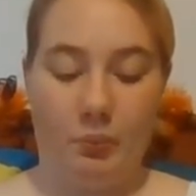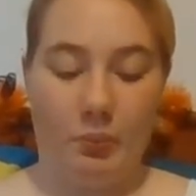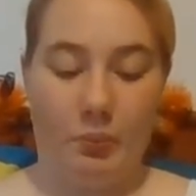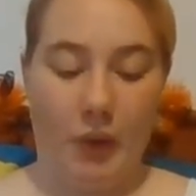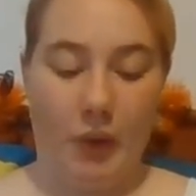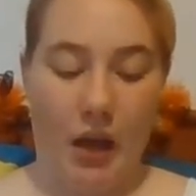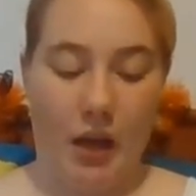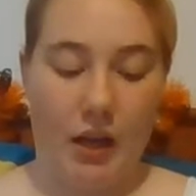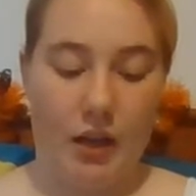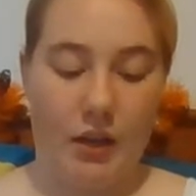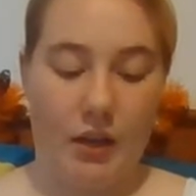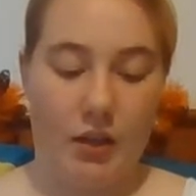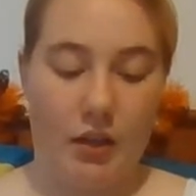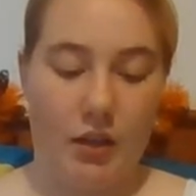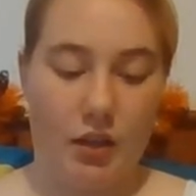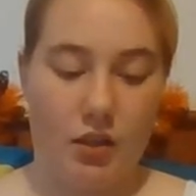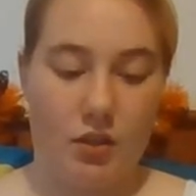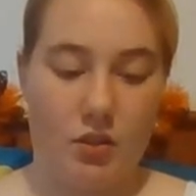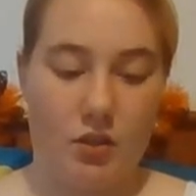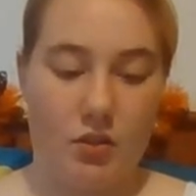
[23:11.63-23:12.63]
But
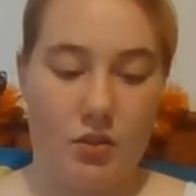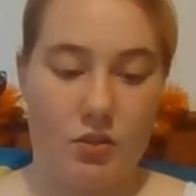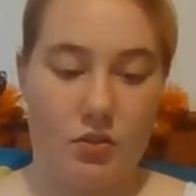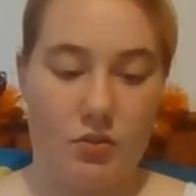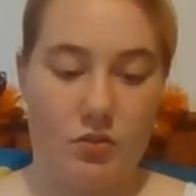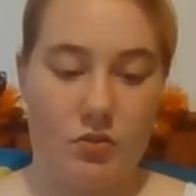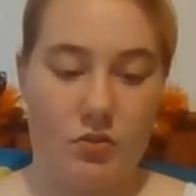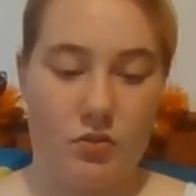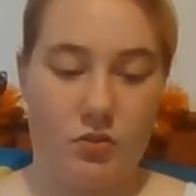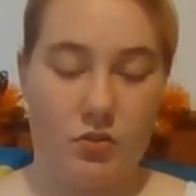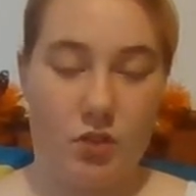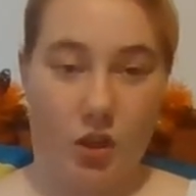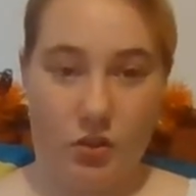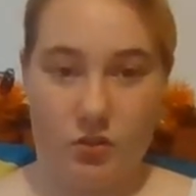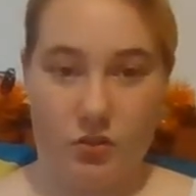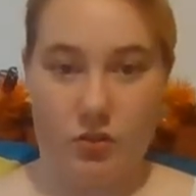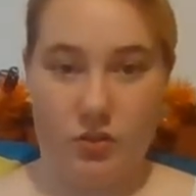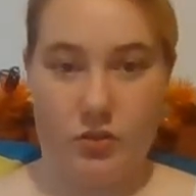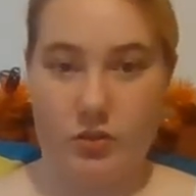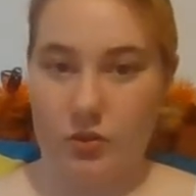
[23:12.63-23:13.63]

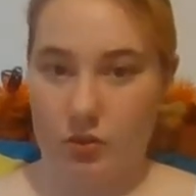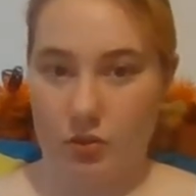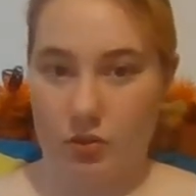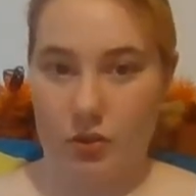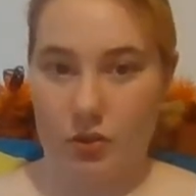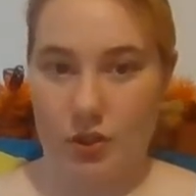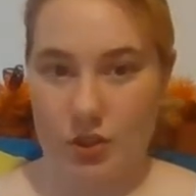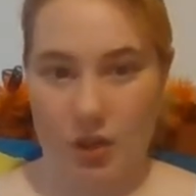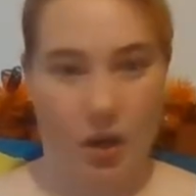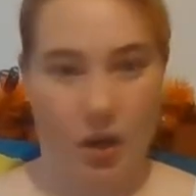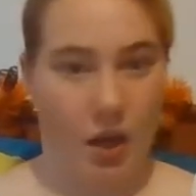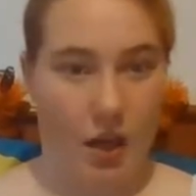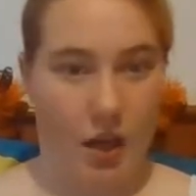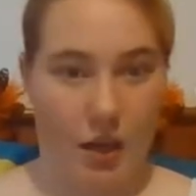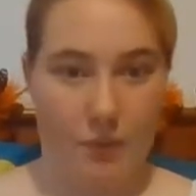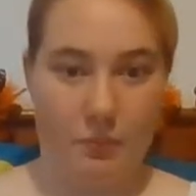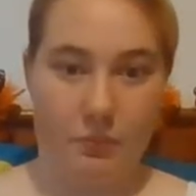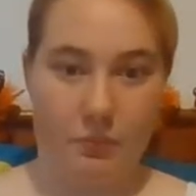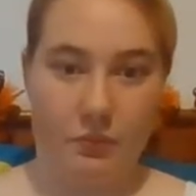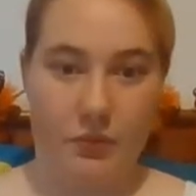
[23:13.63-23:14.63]
don't use it all the
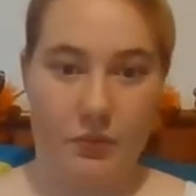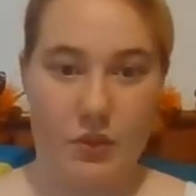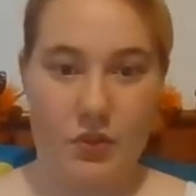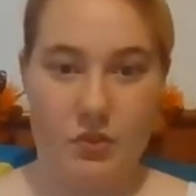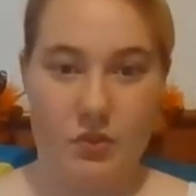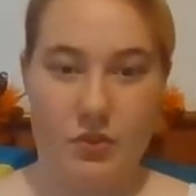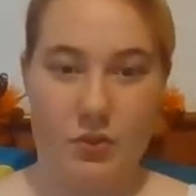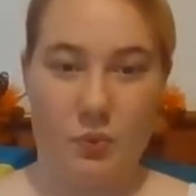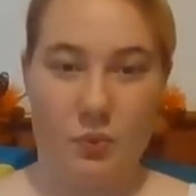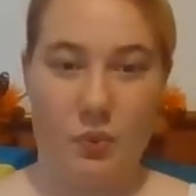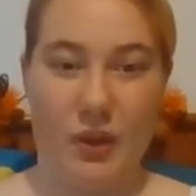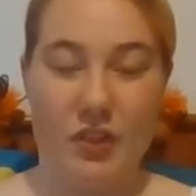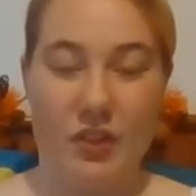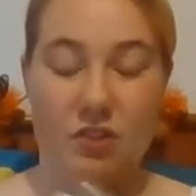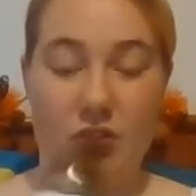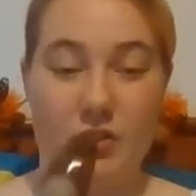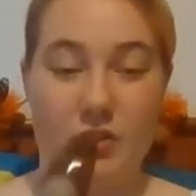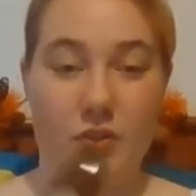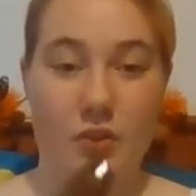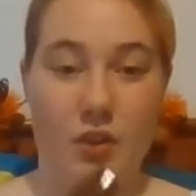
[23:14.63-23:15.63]
time. Use it when
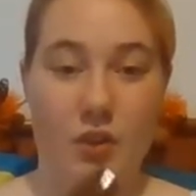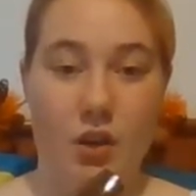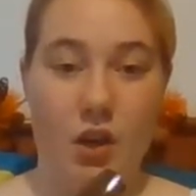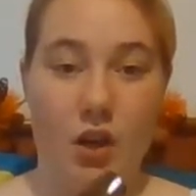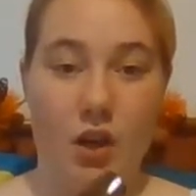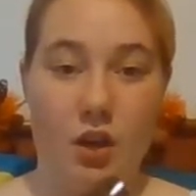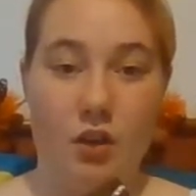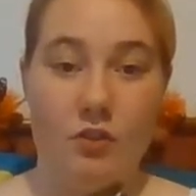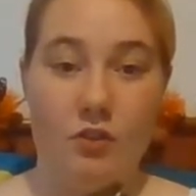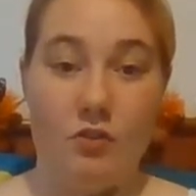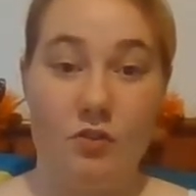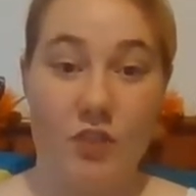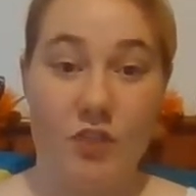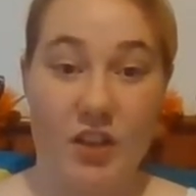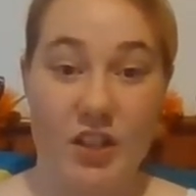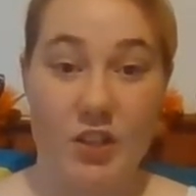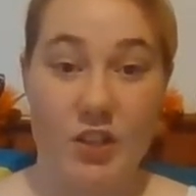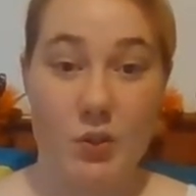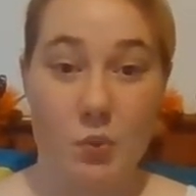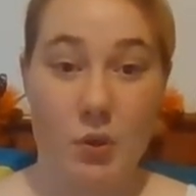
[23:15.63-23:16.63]
you
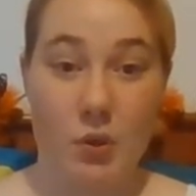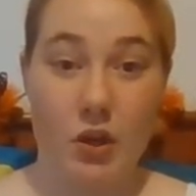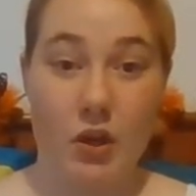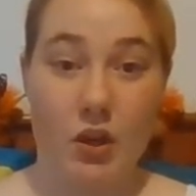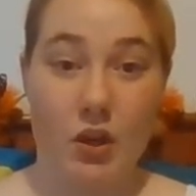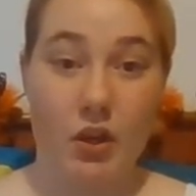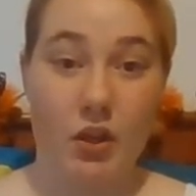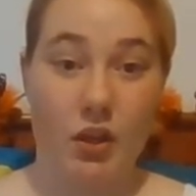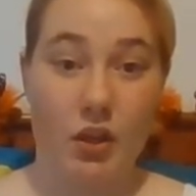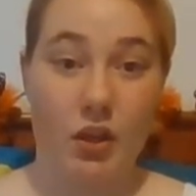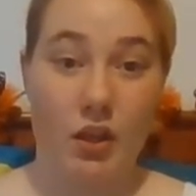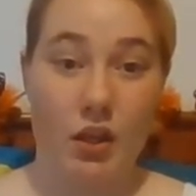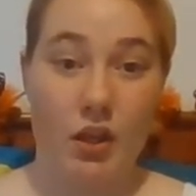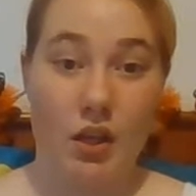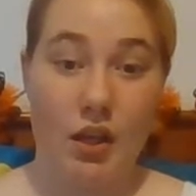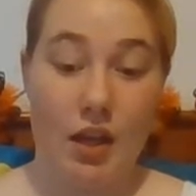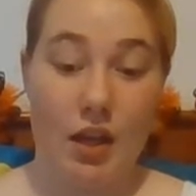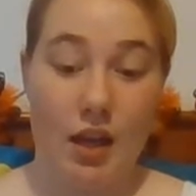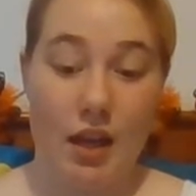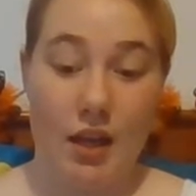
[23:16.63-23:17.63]
finish work,
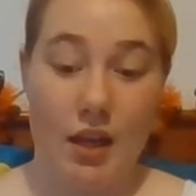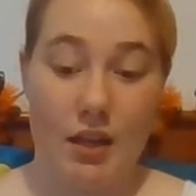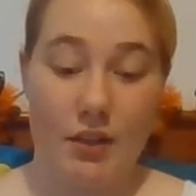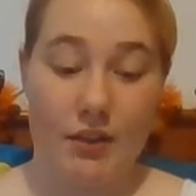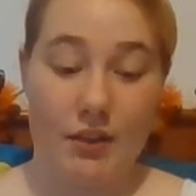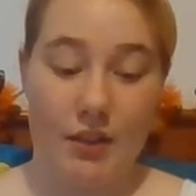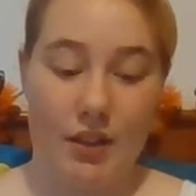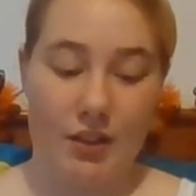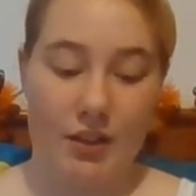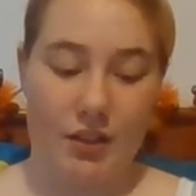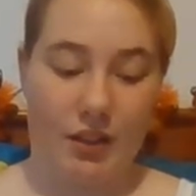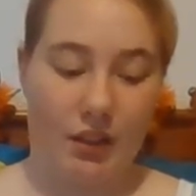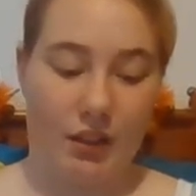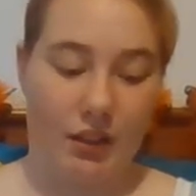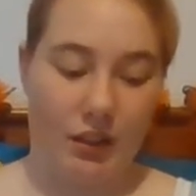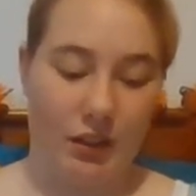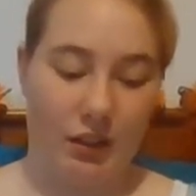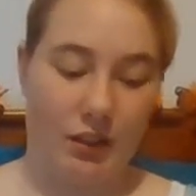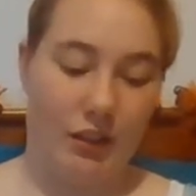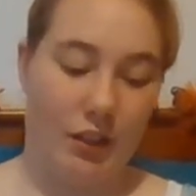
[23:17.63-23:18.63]
then you can
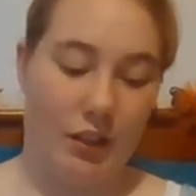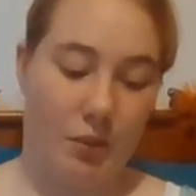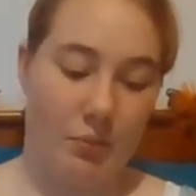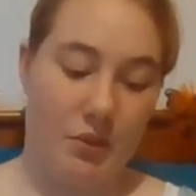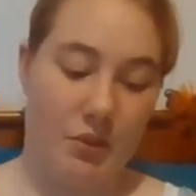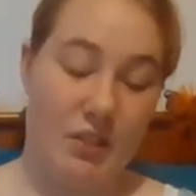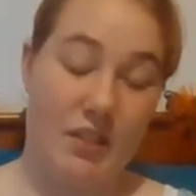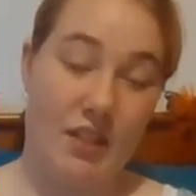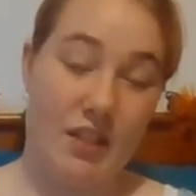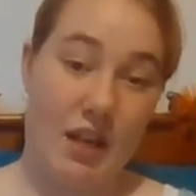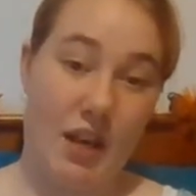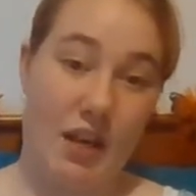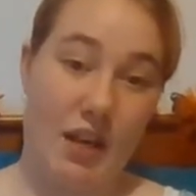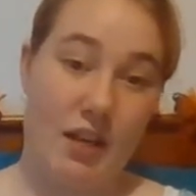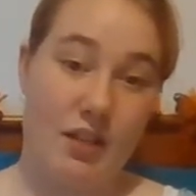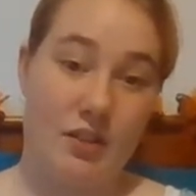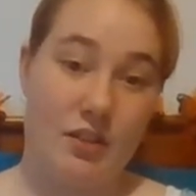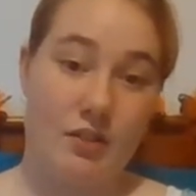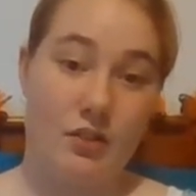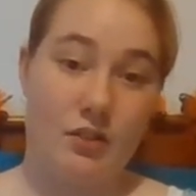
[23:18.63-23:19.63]
clean up your
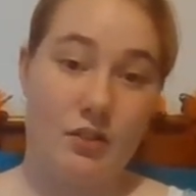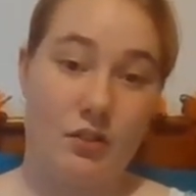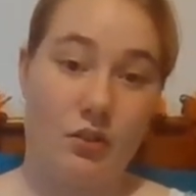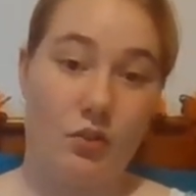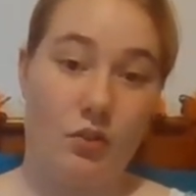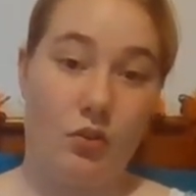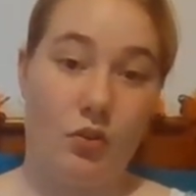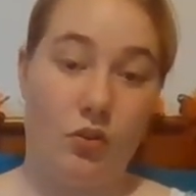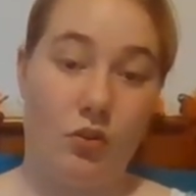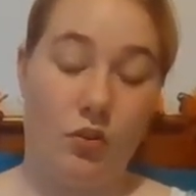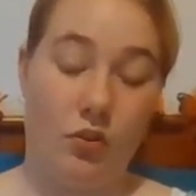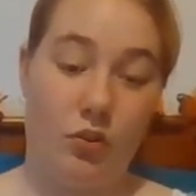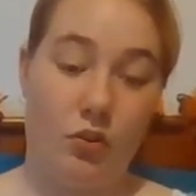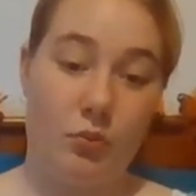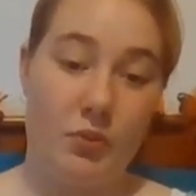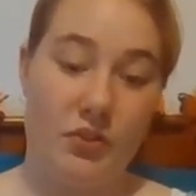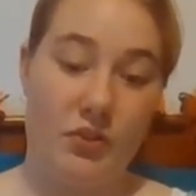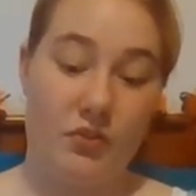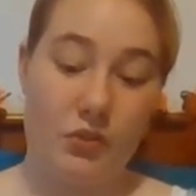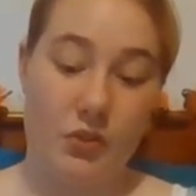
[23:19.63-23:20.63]
desk, or
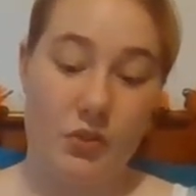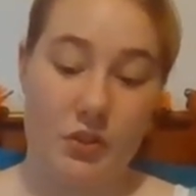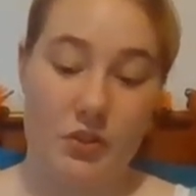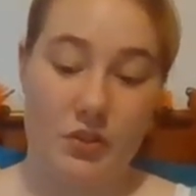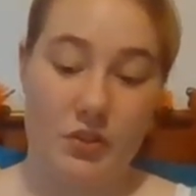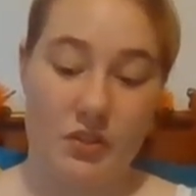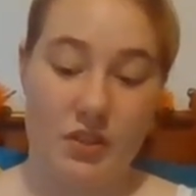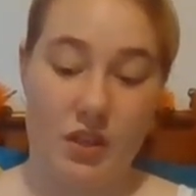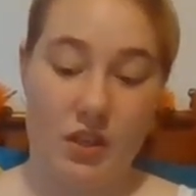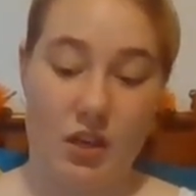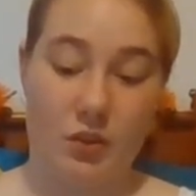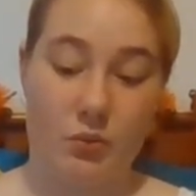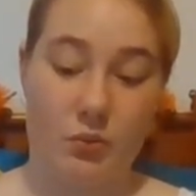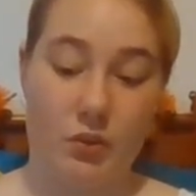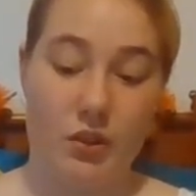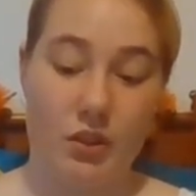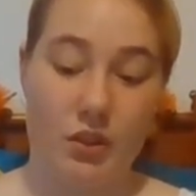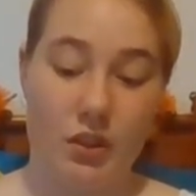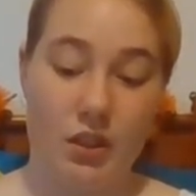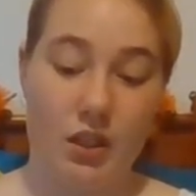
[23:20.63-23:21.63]
before you start
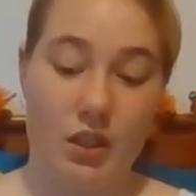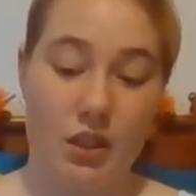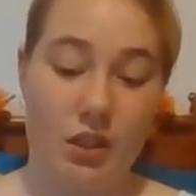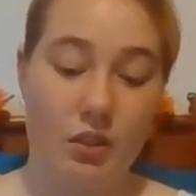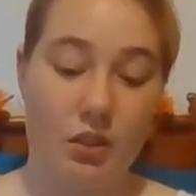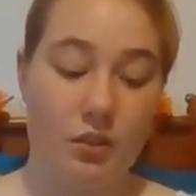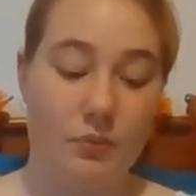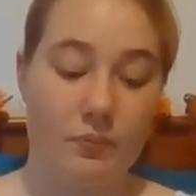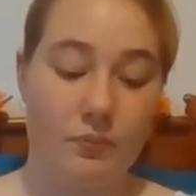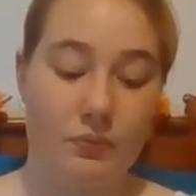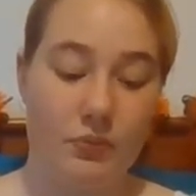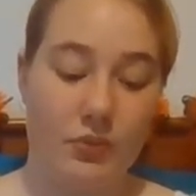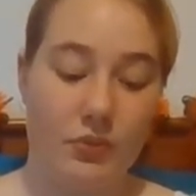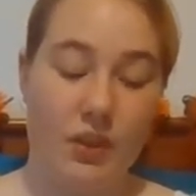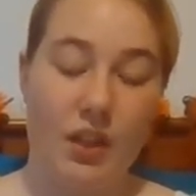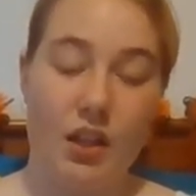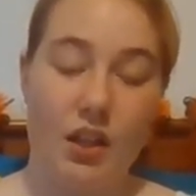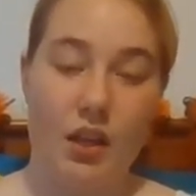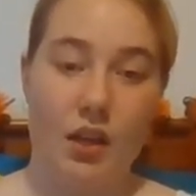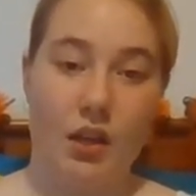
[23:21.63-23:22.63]
working.
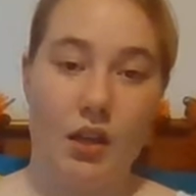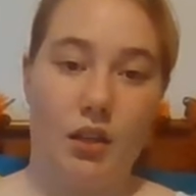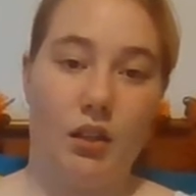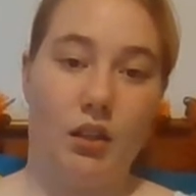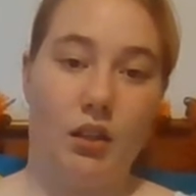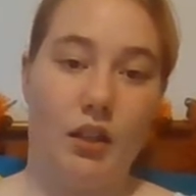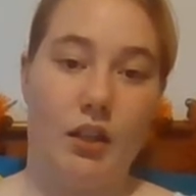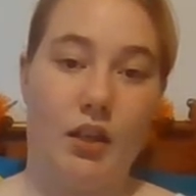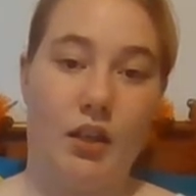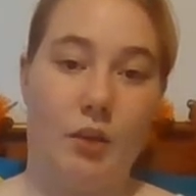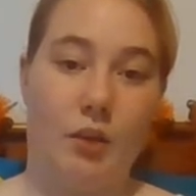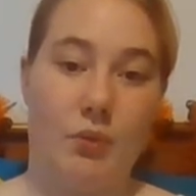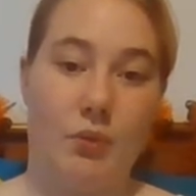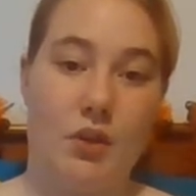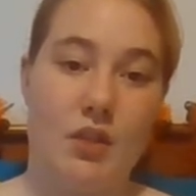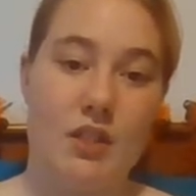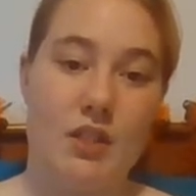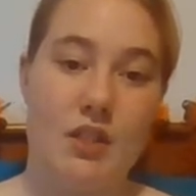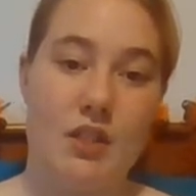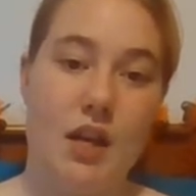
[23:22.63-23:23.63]
Clean up
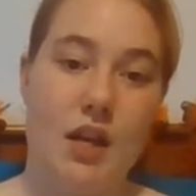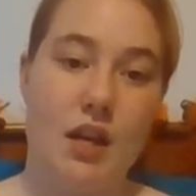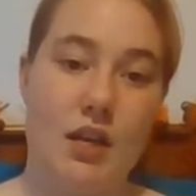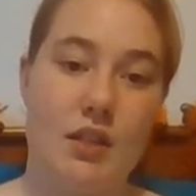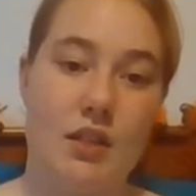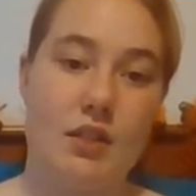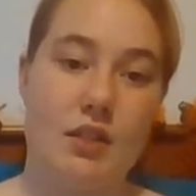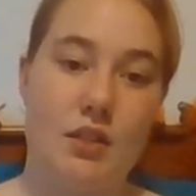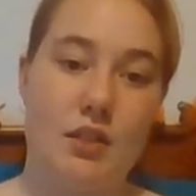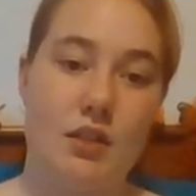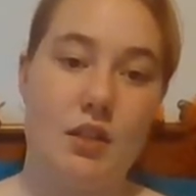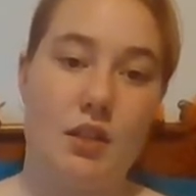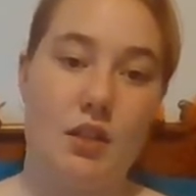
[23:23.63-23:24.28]
your desk